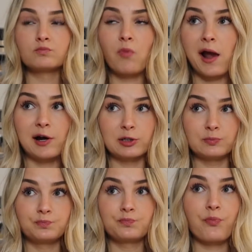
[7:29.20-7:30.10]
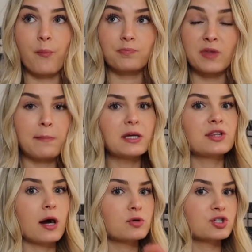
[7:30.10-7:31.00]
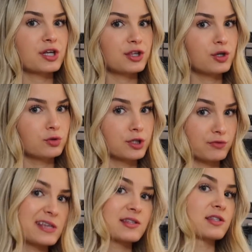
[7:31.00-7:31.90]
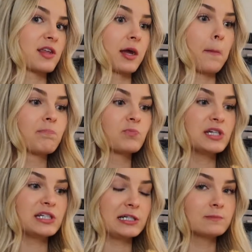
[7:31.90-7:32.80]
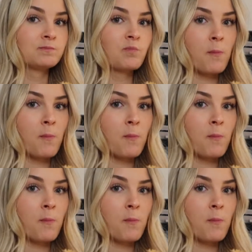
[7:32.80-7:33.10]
And I mean, that wasn't like the only racist thing he did.